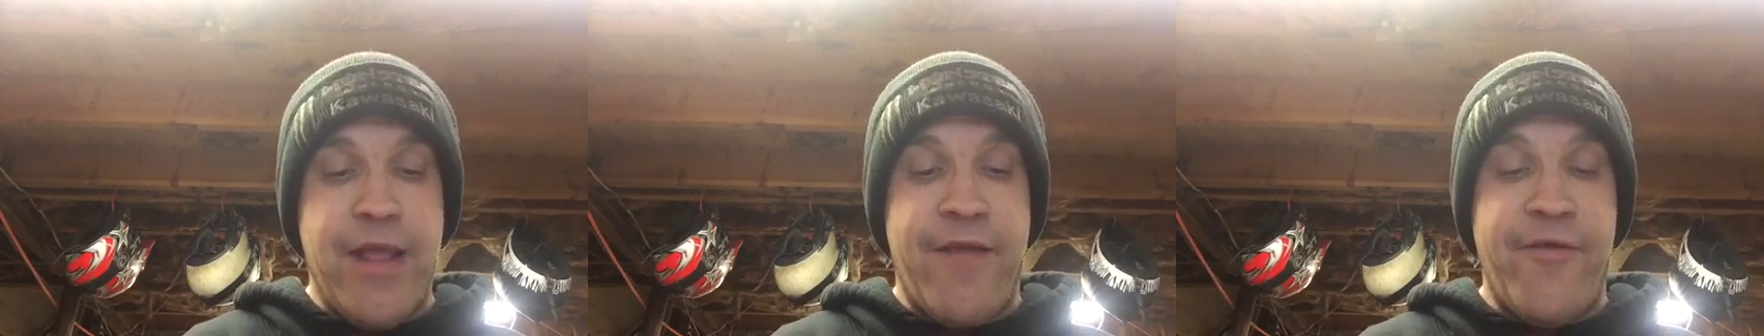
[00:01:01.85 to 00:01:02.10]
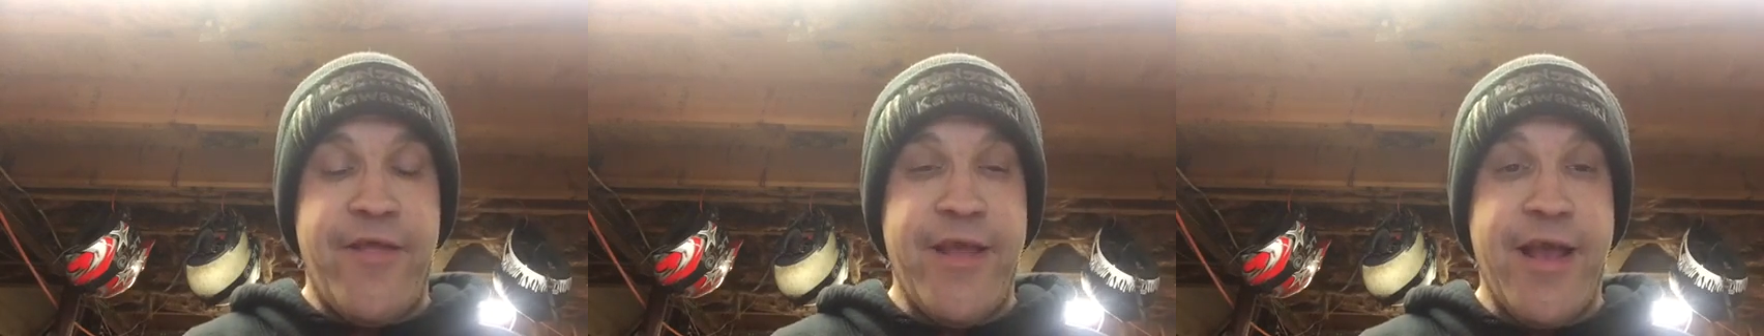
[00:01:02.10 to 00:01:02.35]

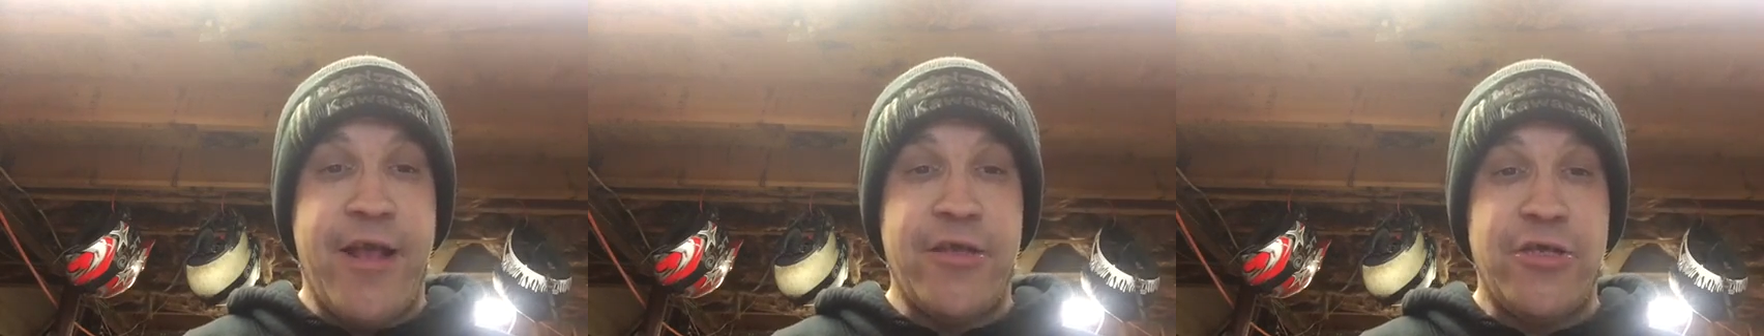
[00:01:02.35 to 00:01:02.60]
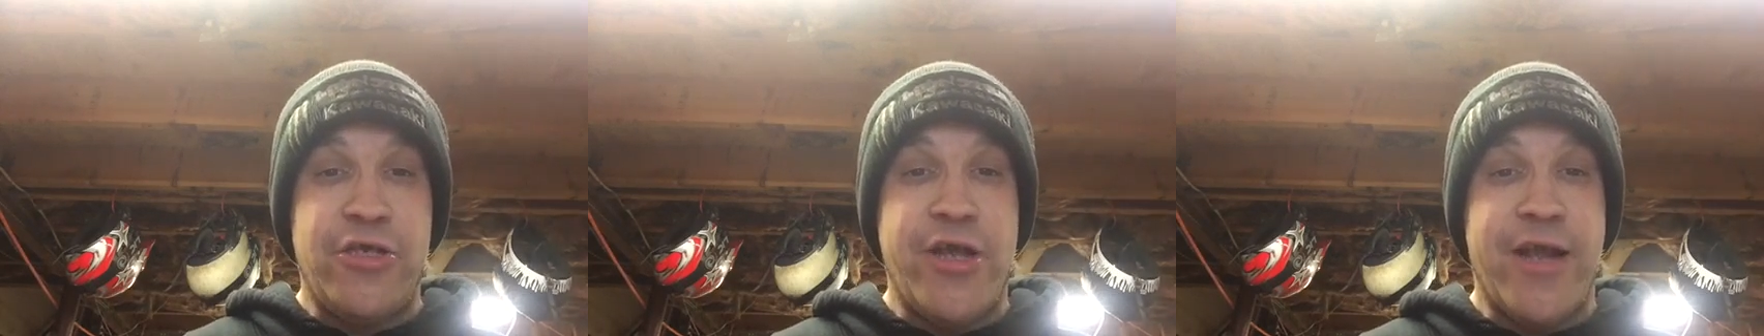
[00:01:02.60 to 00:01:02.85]
everything
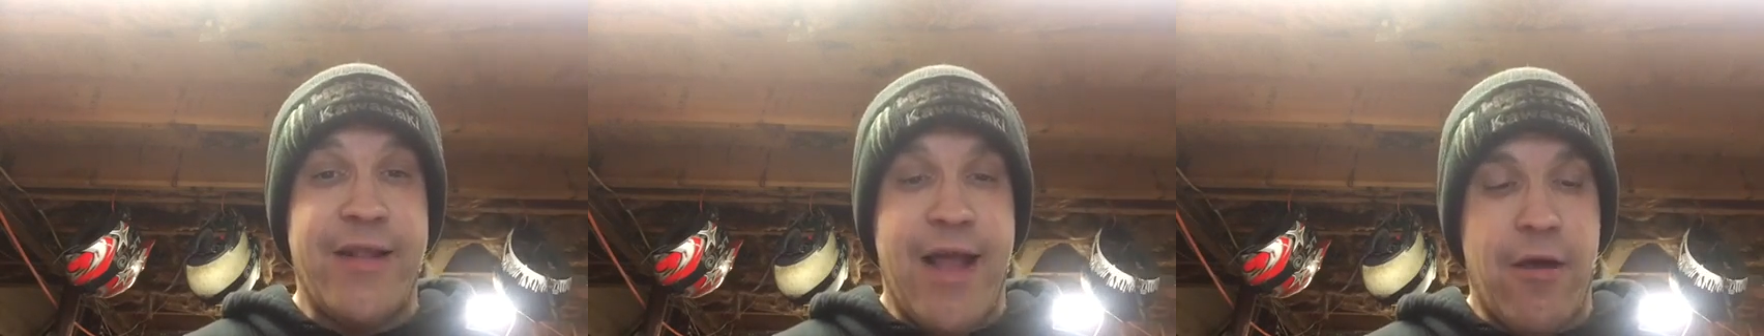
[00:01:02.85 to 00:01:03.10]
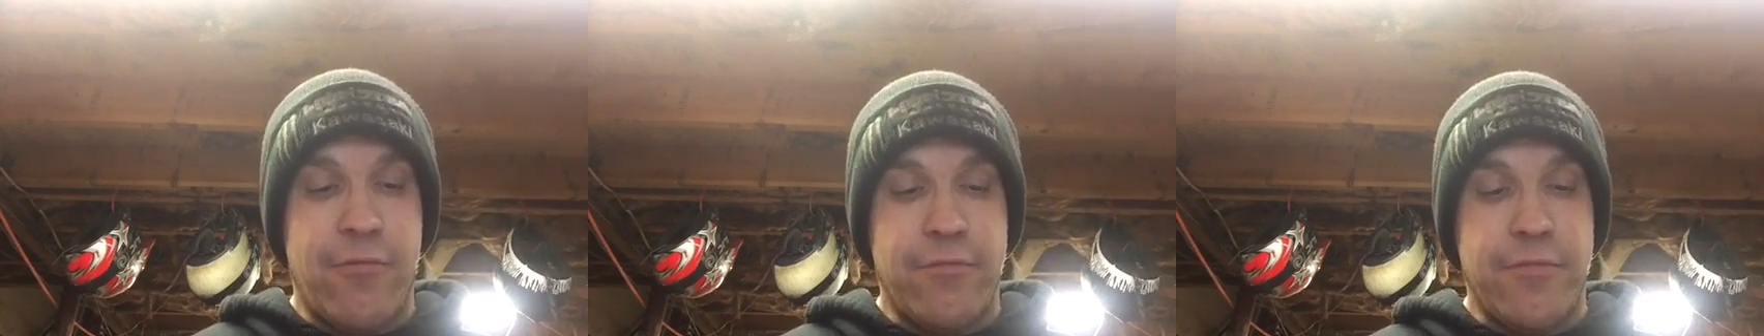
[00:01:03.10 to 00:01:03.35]
else checked
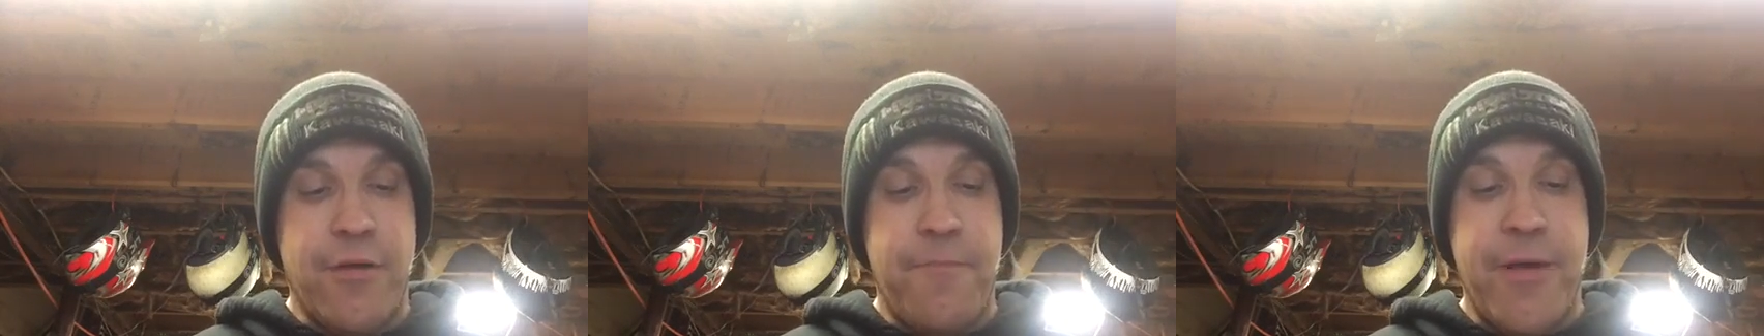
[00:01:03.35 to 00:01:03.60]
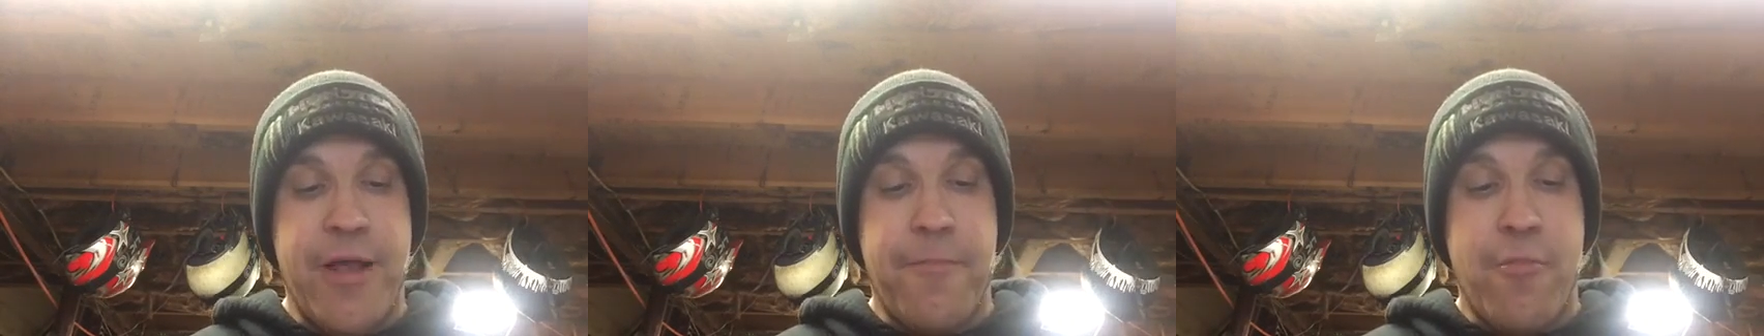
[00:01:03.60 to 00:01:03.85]
out. The
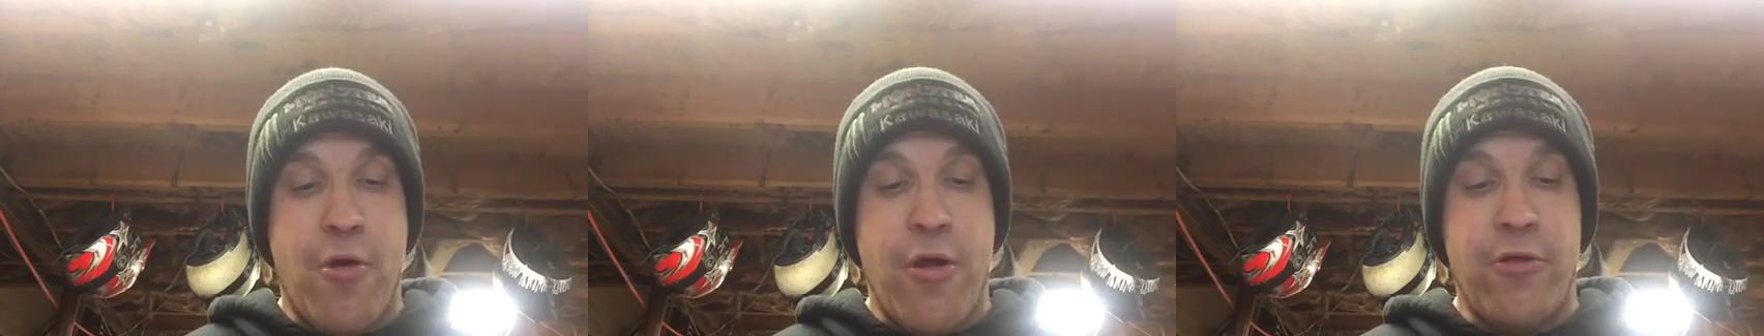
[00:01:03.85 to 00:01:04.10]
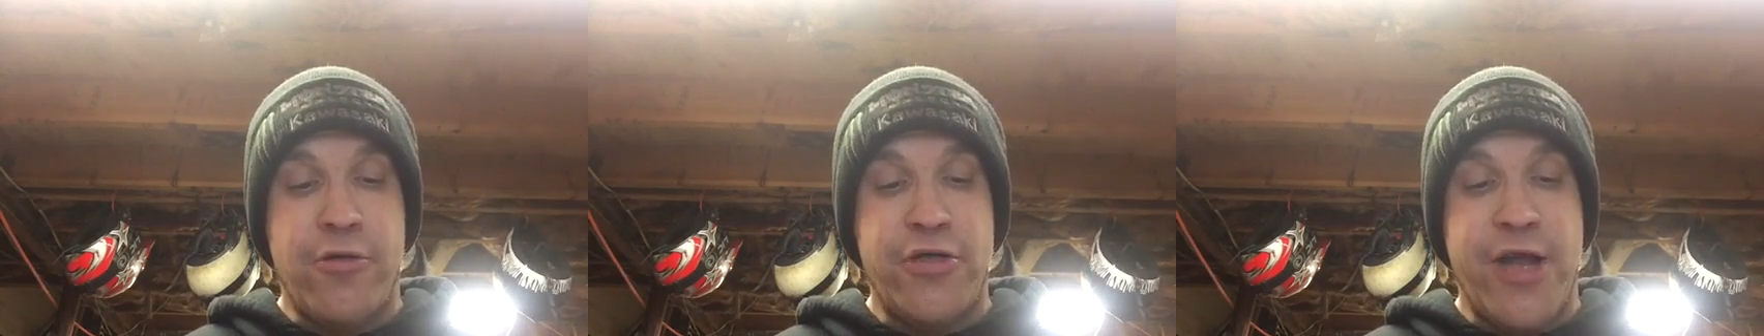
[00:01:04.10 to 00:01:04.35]
pickup
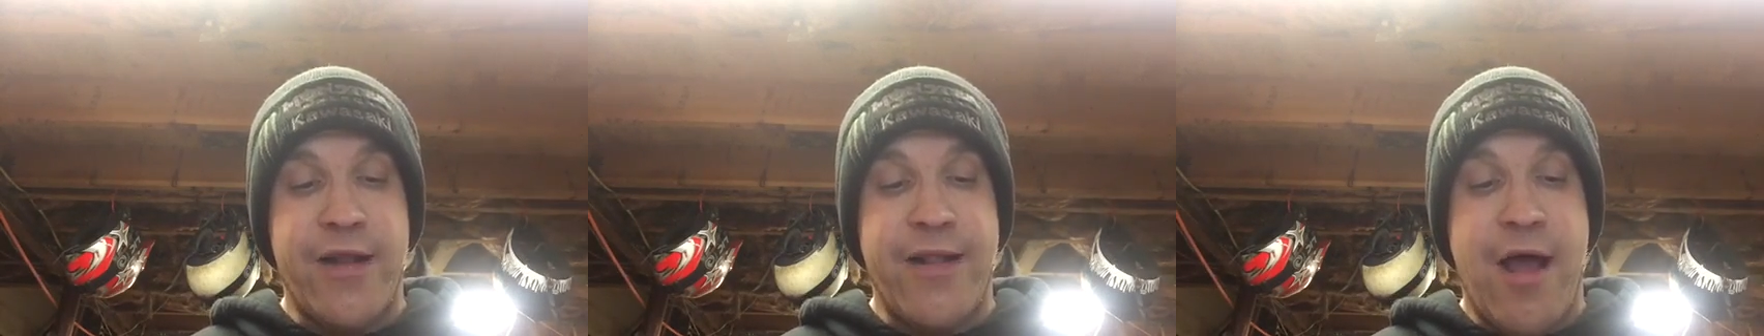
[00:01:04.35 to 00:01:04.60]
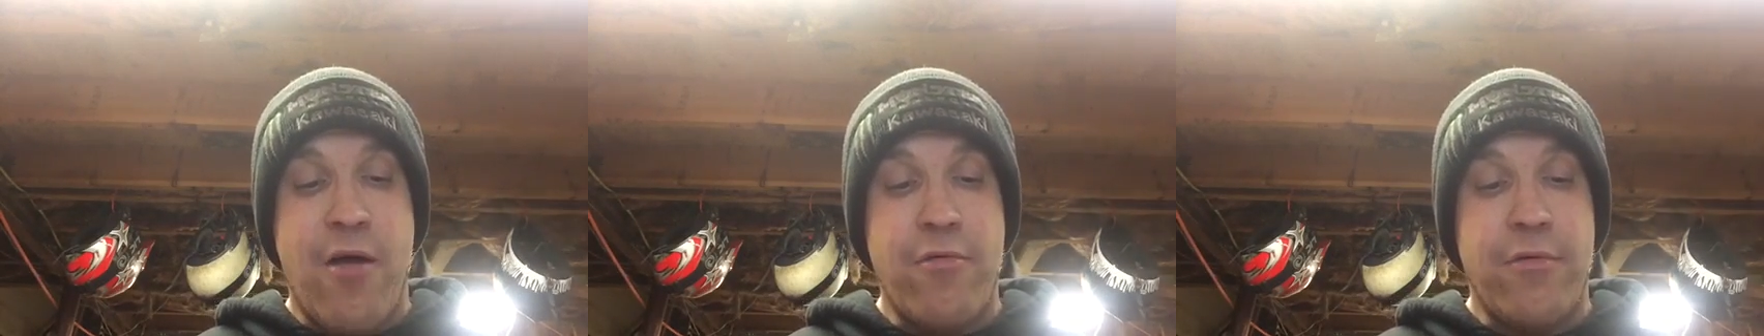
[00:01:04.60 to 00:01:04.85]
coil checked
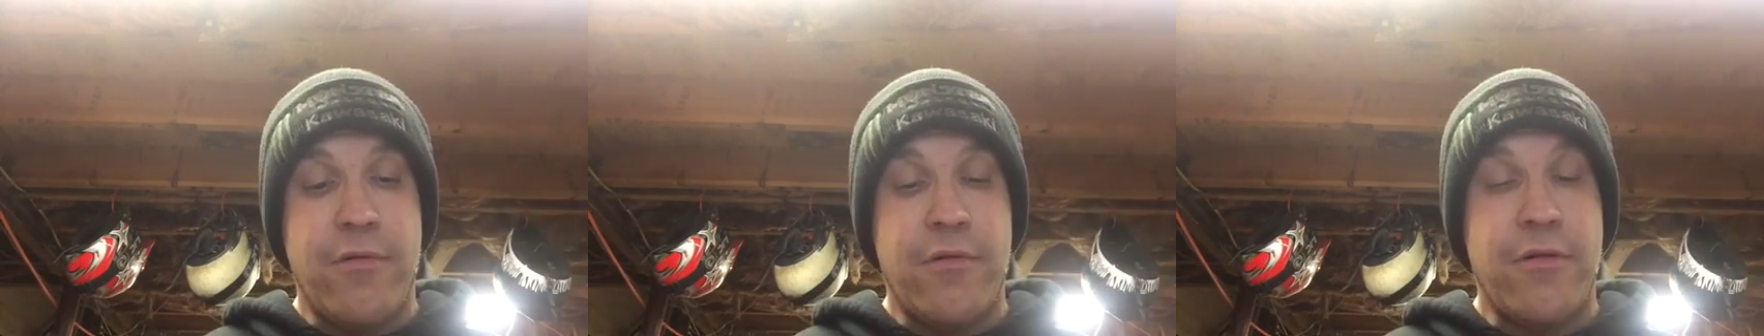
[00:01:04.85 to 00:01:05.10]
out.